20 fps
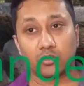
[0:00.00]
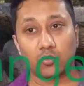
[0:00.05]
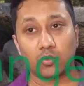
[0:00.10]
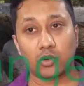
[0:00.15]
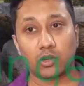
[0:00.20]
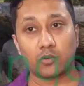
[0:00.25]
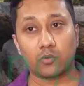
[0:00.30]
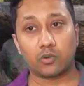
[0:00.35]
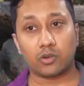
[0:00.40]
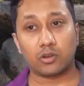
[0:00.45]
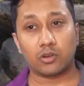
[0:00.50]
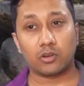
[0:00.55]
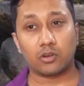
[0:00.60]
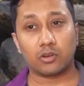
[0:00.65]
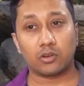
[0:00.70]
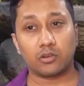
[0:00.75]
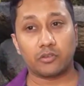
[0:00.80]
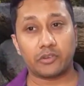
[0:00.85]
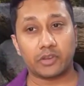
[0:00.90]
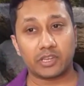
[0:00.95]
to whatever
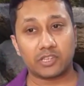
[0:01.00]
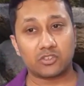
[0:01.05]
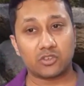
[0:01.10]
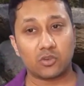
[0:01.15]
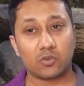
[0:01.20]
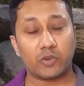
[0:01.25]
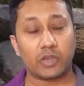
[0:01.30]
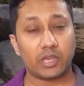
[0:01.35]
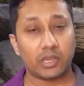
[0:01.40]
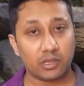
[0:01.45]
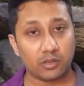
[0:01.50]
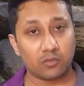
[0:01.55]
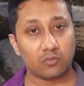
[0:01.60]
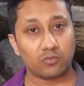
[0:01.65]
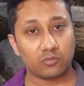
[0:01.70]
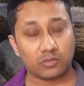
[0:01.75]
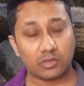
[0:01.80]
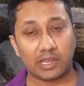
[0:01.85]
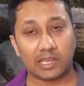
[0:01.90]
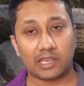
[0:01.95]
dress you're wearing,
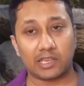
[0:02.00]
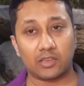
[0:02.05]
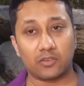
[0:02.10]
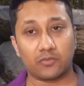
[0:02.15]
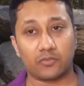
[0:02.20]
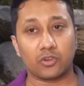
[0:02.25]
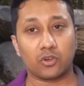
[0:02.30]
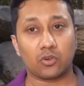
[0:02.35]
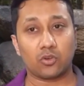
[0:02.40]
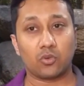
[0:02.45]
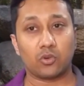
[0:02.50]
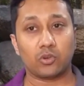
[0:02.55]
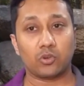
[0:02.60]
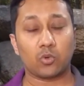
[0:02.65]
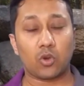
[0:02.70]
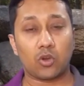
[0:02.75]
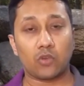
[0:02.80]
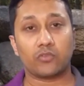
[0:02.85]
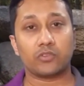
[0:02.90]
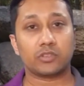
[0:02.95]
like if you're going
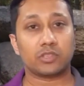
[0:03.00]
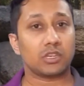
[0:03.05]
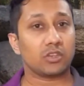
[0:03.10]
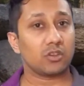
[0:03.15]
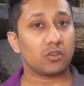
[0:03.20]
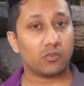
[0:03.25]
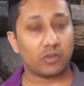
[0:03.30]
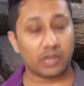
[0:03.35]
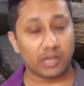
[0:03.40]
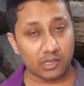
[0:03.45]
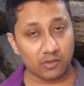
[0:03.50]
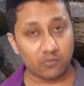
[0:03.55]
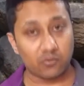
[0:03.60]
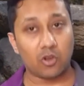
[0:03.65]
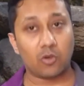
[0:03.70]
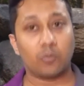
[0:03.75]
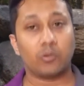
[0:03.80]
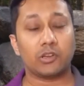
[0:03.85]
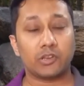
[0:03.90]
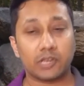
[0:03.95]
to office and you're wearing a
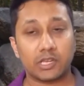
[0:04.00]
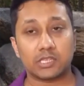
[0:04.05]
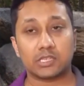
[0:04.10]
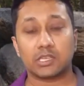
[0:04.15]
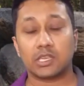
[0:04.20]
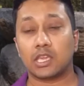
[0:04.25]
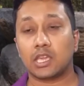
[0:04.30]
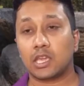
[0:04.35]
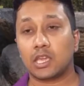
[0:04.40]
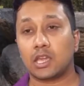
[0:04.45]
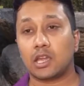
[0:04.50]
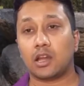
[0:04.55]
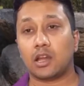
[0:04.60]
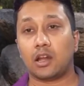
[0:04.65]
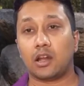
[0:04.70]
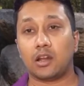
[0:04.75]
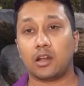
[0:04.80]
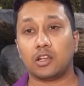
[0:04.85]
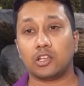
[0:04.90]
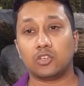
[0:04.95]
formal dress,
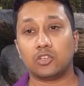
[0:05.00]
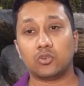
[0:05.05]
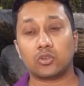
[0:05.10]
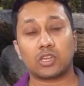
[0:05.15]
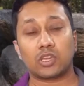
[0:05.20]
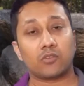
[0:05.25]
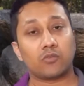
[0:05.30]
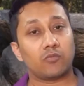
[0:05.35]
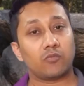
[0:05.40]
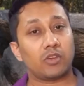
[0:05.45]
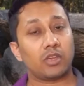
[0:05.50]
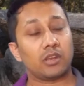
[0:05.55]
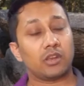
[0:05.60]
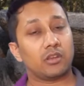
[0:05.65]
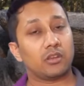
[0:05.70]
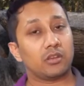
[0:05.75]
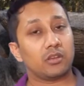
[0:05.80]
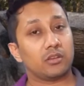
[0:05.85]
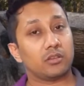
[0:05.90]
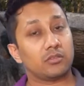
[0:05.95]
you can
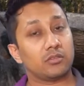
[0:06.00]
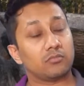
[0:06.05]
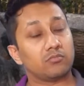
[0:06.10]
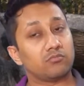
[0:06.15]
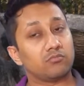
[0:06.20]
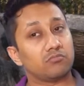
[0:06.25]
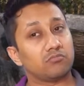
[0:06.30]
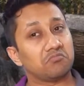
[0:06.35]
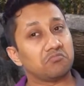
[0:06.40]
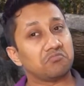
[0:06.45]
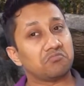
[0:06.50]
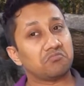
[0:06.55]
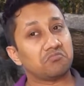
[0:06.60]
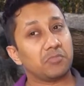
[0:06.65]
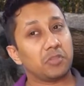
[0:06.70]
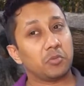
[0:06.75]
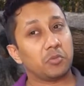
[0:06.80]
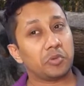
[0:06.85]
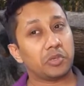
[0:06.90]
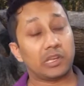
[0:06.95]
wear
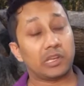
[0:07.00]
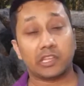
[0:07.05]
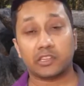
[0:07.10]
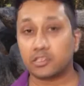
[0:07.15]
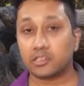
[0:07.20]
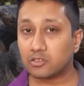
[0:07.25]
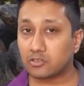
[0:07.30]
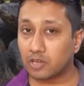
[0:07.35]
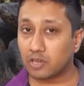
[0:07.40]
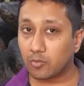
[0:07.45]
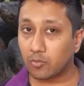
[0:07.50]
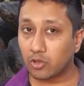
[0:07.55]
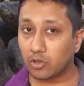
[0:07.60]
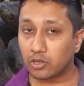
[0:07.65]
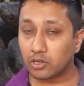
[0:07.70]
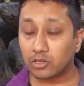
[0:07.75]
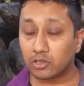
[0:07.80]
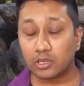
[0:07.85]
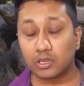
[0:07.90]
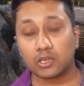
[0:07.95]
maybe a leather strap on
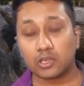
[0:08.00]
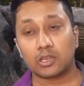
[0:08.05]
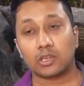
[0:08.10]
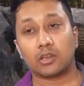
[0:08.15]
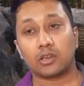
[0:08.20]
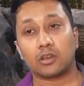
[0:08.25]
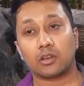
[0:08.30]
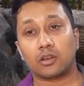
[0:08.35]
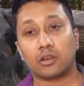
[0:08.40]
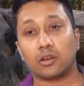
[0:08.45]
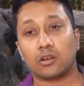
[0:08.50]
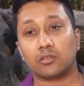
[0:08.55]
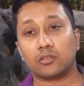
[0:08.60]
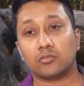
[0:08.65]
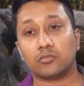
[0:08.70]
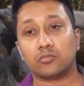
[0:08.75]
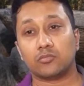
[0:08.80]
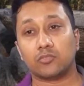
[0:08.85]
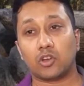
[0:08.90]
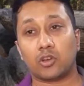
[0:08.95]
it or
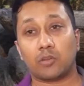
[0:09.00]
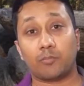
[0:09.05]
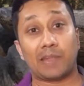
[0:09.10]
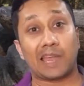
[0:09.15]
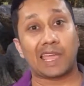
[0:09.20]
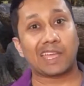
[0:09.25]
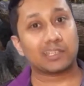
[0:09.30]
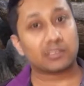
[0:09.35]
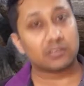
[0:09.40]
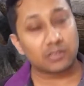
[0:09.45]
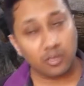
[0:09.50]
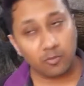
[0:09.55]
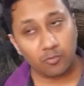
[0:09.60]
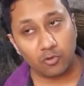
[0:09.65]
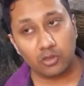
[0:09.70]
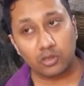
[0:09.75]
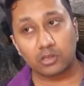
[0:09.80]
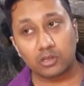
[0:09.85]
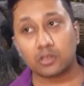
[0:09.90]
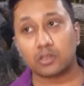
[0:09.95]
a black strap
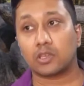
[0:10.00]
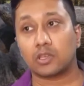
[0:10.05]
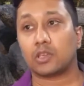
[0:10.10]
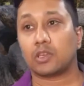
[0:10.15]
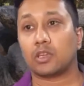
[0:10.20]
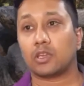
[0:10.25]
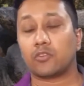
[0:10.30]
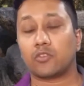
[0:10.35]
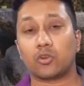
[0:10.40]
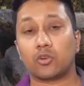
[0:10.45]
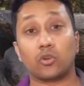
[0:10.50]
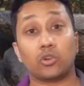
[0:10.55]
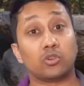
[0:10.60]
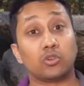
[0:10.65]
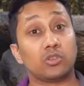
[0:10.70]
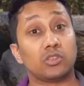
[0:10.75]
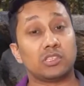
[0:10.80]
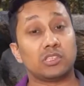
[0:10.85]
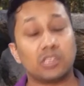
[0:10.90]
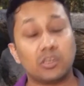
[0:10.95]
on it. If you're going
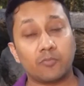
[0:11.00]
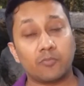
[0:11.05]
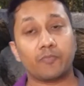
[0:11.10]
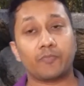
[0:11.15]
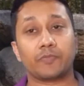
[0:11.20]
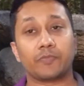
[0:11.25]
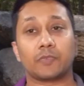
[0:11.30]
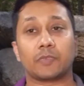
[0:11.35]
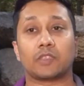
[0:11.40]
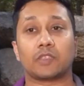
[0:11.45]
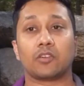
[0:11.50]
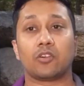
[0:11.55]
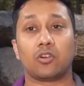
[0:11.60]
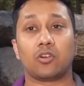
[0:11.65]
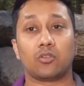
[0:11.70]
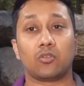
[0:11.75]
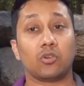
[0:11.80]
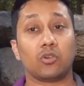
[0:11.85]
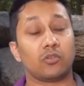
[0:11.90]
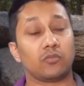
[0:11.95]
to the gym
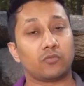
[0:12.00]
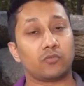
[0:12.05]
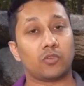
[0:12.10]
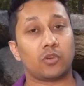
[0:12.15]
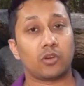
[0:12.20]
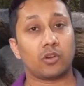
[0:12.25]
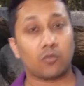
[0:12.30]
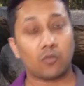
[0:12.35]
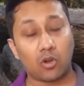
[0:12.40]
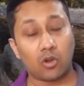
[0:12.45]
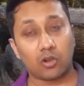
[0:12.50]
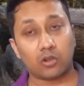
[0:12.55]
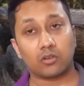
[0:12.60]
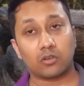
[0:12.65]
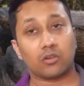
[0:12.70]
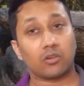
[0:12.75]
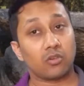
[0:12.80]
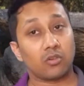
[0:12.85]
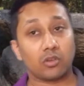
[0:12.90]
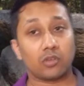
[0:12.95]
or going for a walk
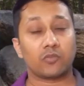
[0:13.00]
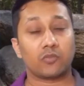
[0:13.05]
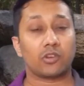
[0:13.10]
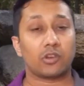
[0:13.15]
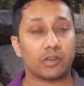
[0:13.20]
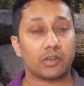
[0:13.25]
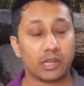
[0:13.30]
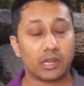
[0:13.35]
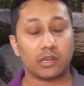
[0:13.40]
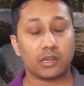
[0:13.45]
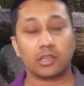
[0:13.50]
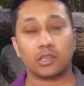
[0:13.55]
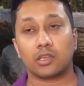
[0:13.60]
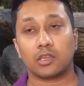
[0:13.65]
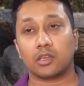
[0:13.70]
or going for a run,